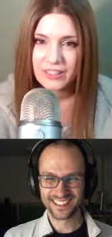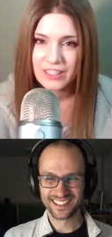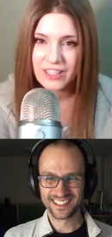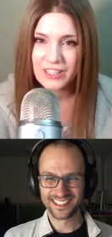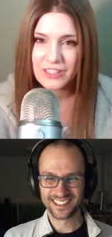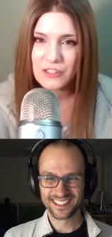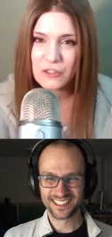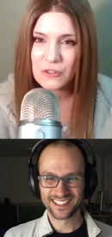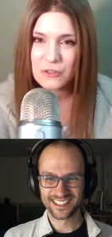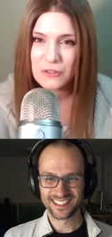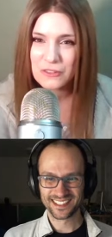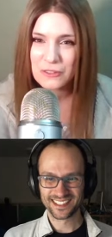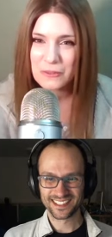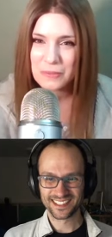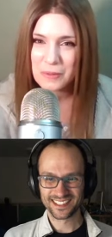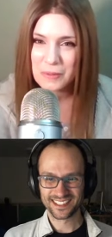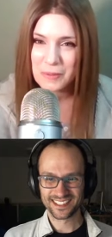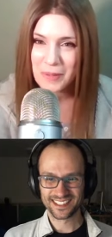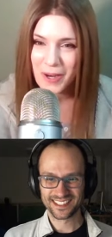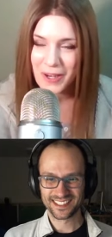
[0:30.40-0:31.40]
Speaker 1: like new
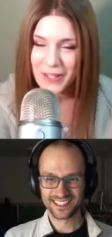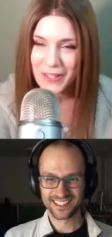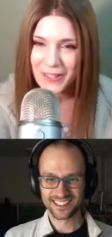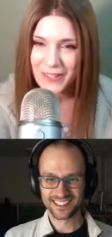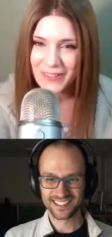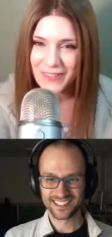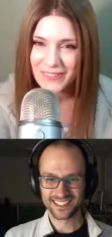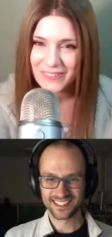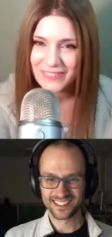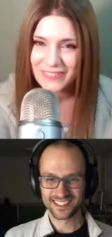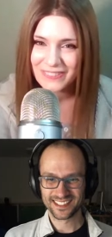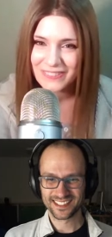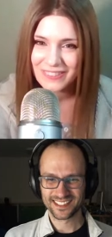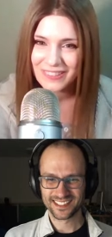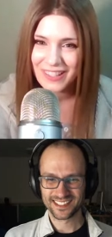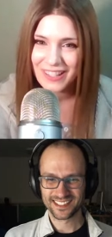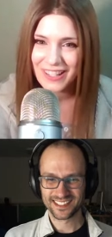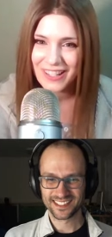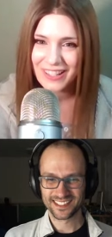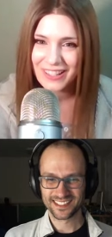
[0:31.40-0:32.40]
Super Mario.
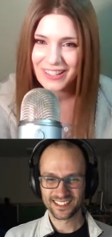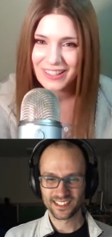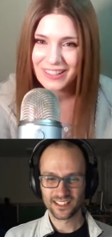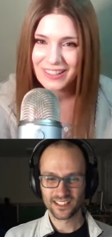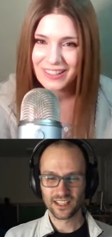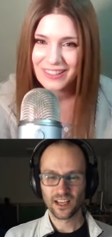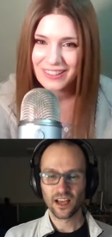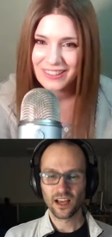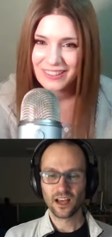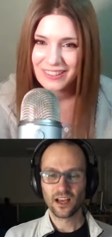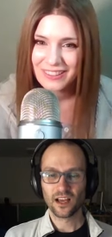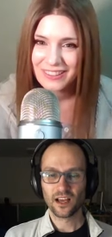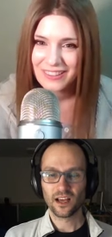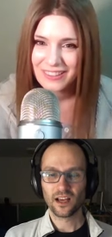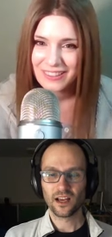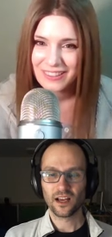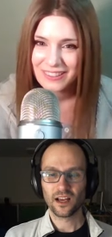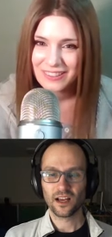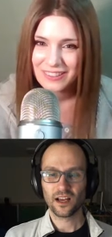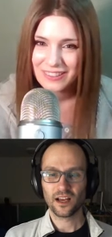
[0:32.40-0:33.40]
Like
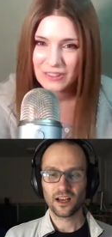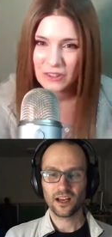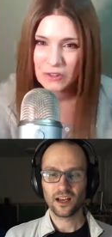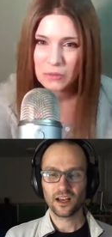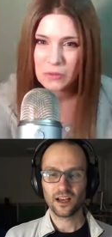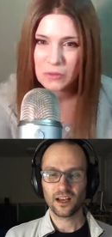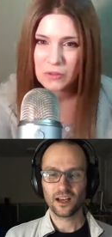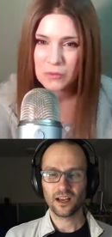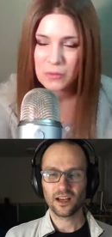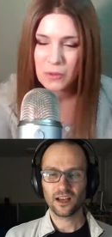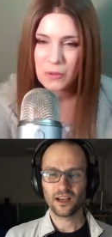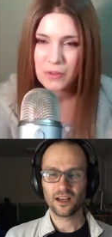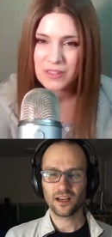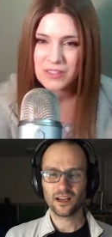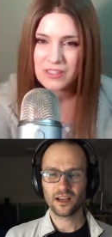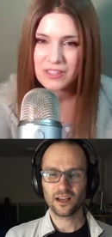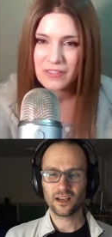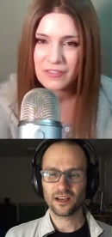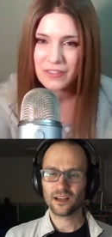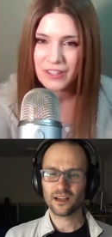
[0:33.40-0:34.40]
those ones were always
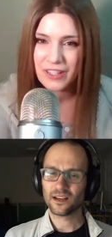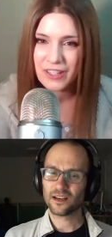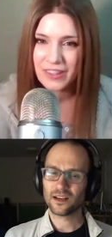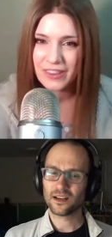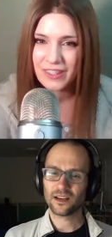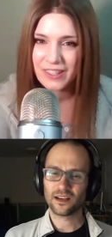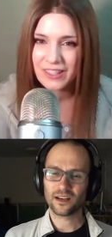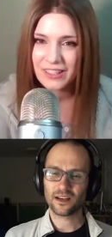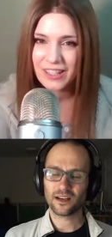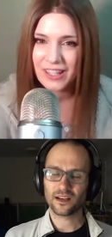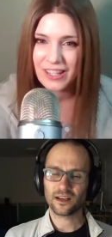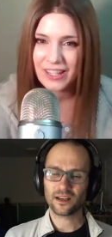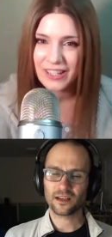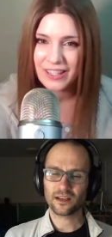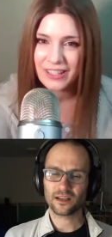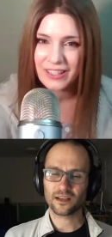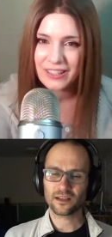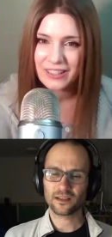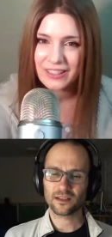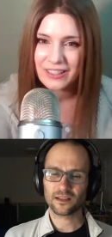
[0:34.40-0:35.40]
different than
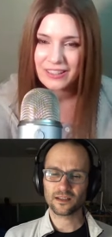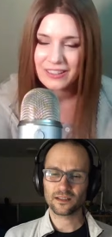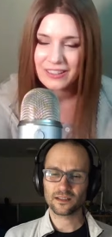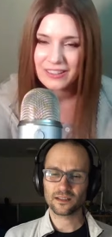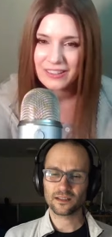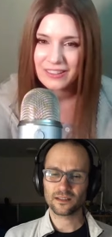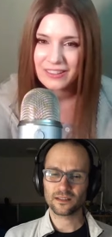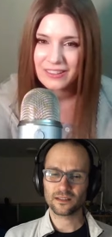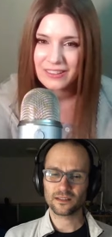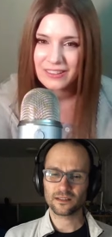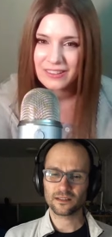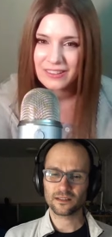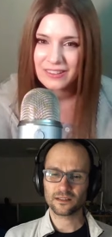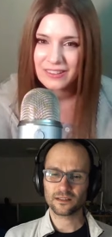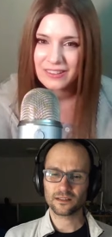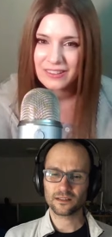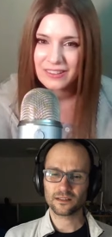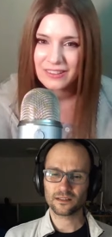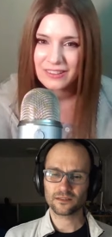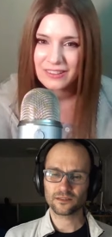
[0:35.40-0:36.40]
like.
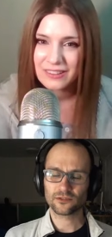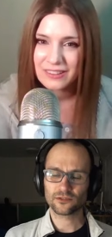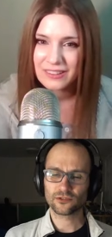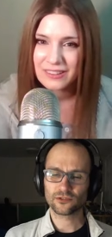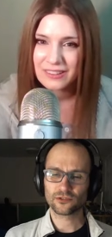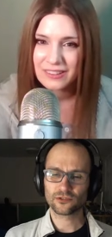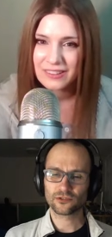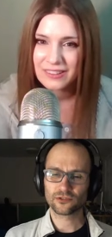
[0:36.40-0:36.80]
Uh,